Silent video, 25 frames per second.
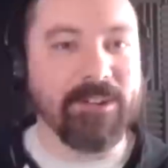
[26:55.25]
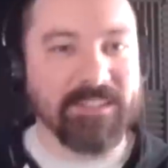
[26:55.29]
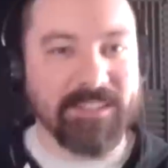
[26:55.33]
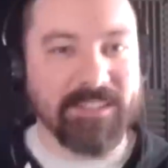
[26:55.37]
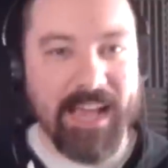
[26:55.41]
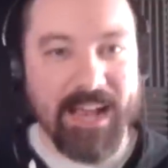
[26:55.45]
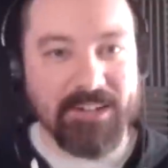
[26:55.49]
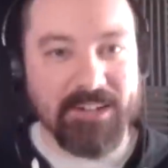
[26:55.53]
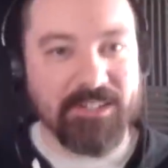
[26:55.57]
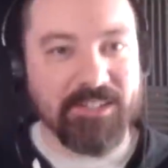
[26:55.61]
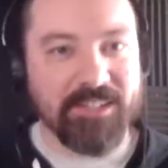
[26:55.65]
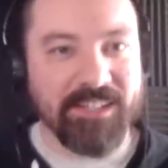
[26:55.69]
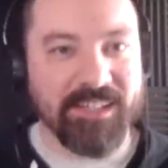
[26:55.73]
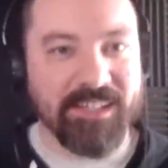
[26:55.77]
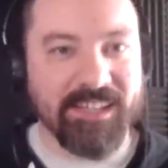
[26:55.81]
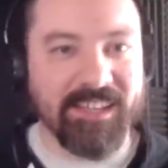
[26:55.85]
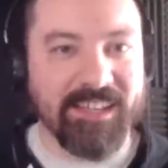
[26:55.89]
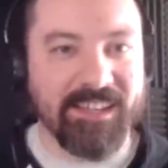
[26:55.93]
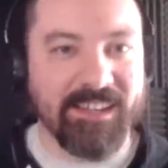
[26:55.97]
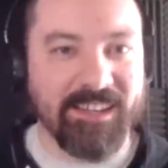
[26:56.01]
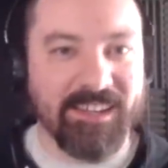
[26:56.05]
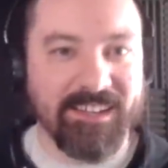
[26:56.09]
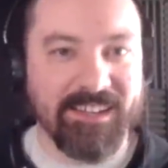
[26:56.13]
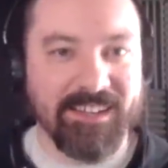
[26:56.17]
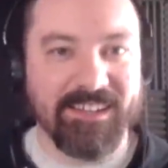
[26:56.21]
was
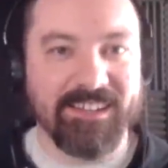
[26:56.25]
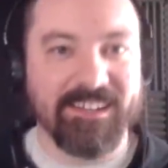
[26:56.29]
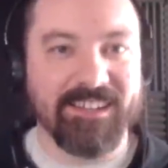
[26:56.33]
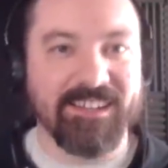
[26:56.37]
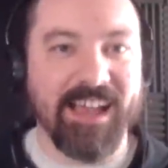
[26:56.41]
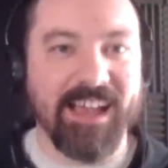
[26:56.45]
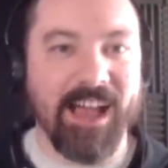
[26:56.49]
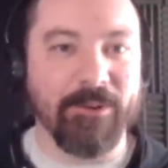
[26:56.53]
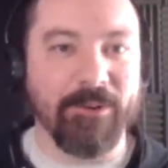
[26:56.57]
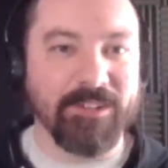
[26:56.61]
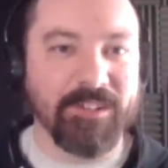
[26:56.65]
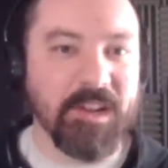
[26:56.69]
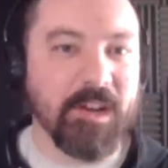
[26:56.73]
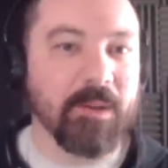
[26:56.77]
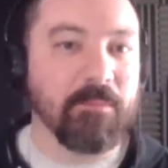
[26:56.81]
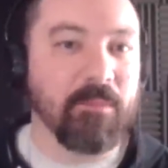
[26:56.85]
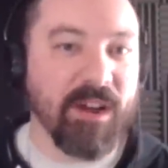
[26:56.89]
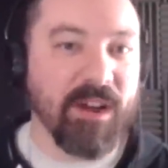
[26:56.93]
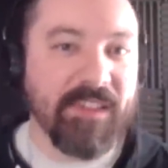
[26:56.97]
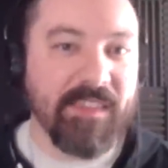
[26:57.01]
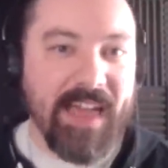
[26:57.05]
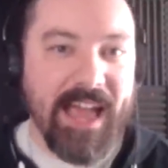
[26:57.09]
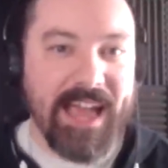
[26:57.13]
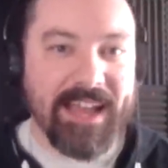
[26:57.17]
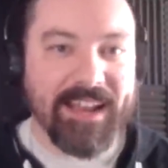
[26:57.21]
actually. Work- I was going to
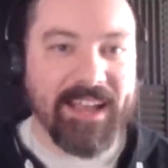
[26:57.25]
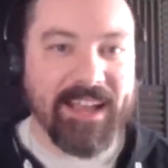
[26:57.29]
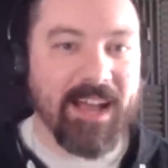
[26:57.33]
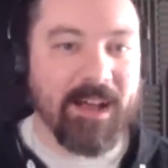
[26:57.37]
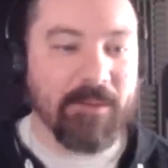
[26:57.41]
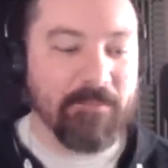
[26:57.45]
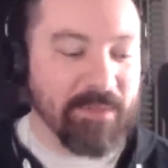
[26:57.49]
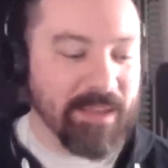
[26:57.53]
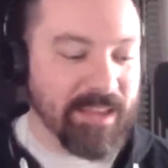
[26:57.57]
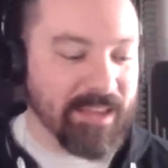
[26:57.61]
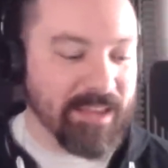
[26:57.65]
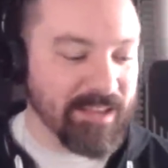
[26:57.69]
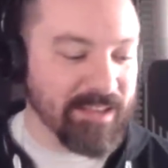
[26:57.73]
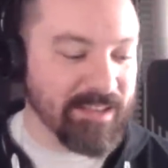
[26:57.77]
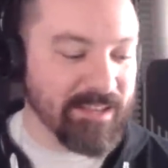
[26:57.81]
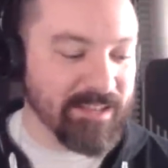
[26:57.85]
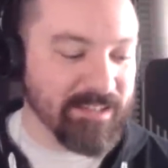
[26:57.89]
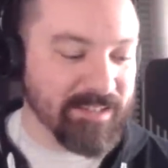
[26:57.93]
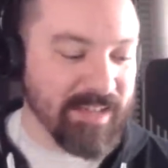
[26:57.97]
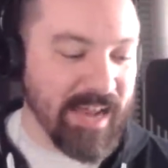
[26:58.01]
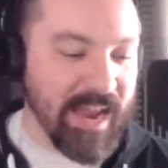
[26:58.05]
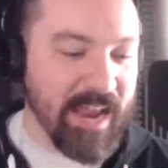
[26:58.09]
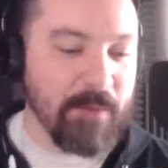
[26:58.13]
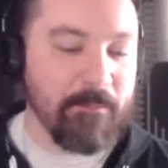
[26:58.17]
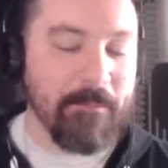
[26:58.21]
bring that up because
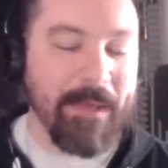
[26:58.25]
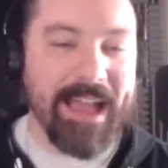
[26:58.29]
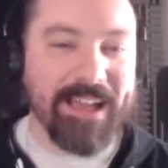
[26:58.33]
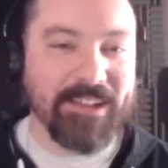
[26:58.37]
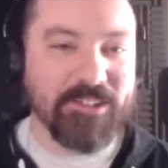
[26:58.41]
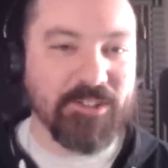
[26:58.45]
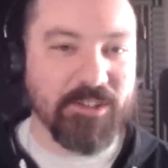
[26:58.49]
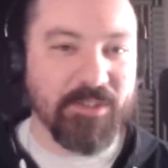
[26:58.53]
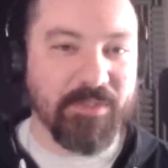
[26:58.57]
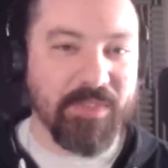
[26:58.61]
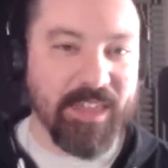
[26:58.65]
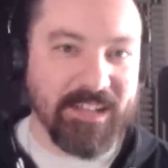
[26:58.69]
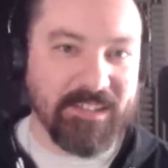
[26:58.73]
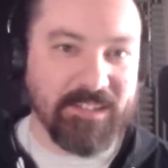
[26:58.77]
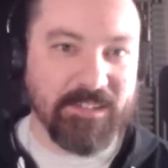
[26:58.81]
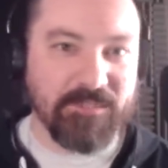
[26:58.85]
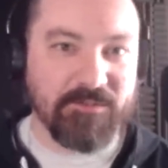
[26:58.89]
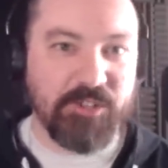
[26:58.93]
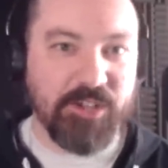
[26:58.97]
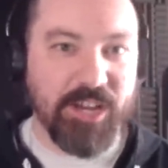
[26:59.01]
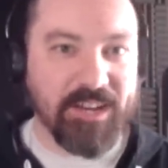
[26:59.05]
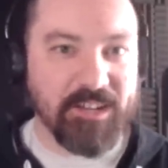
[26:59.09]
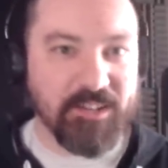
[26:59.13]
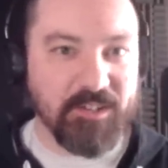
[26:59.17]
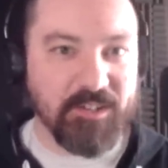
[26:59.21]
I imagine things have
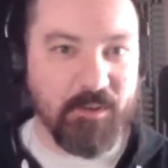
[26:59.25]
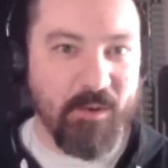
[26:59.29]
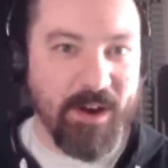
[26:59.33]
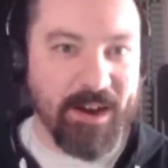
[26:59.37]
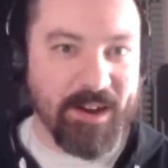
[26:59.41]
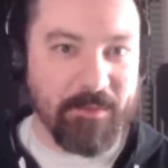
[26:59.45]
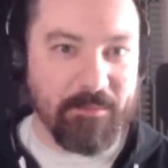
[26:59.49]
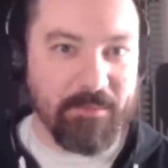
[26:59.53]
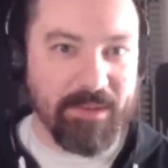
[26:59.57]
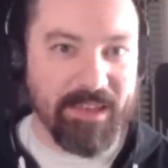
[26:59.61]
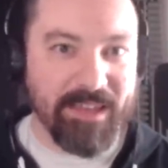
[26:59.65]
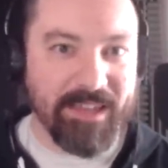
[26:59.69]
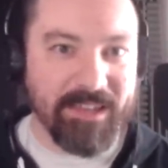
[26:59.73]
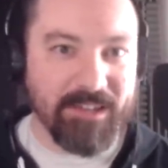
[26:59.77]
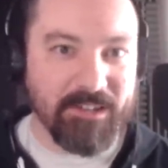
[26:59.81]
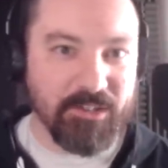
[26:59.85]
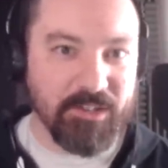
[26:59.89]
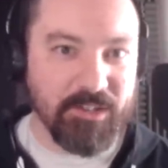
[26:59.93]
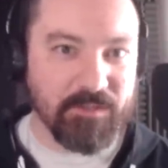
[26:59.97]
changed quite a bit